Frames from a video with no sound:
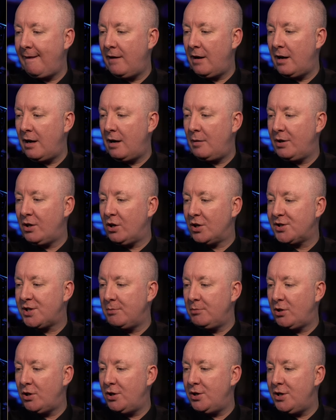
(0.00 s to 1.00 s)
We've got
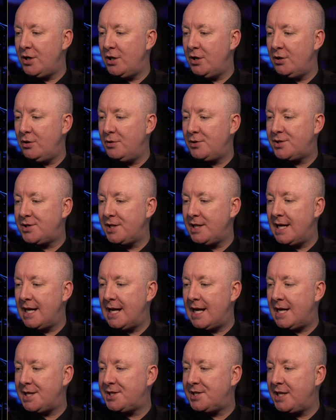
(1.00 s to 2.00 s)
some good news.
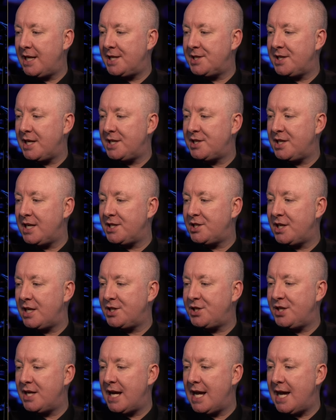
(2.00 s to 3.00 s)
Yes, yes, yes, yes,
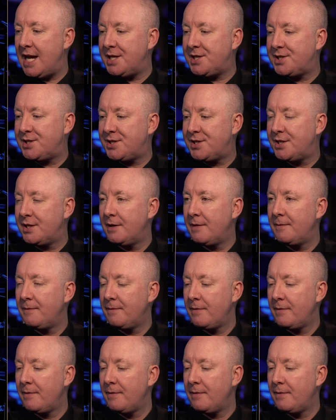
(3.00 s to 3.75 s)
yes, yes.